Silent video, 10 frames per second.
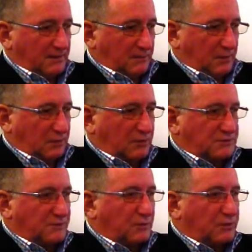well across
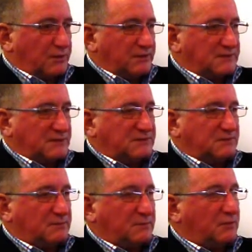the board, in the sense
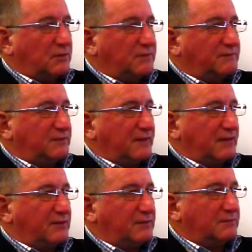that we believe that
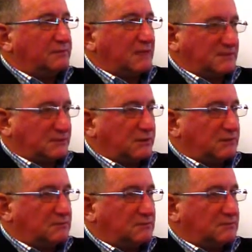area does
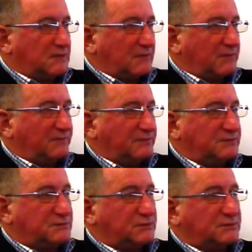need something for the
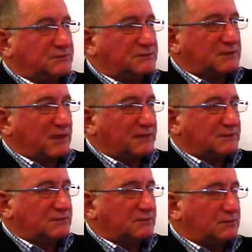students going to
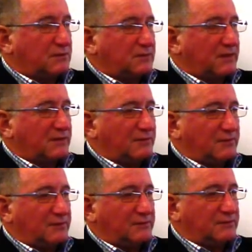school to keep them out of the
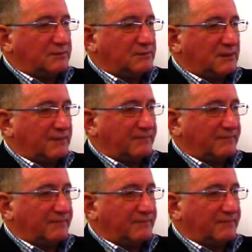weather, and